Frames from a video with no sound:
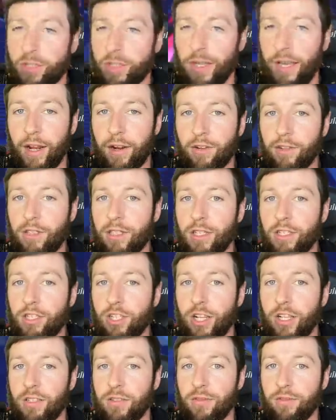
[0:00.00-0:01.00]
guaranteed
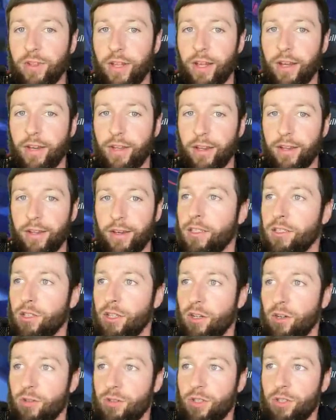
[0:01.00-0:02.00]
chance of landing it.
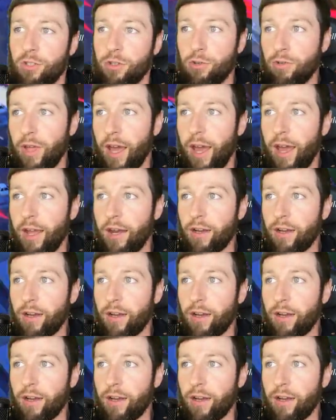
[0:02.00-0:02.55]
So to do that,